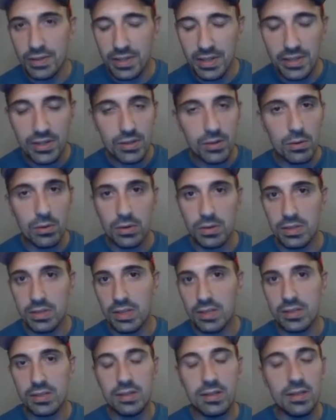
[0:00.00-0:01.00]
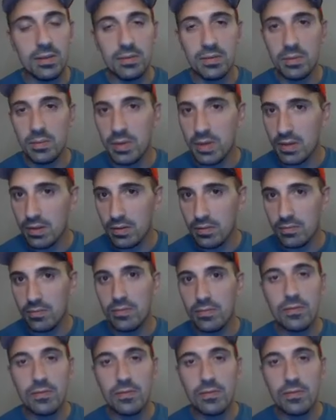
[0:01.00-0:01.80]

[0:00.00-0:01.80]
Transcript: discourse that seems to be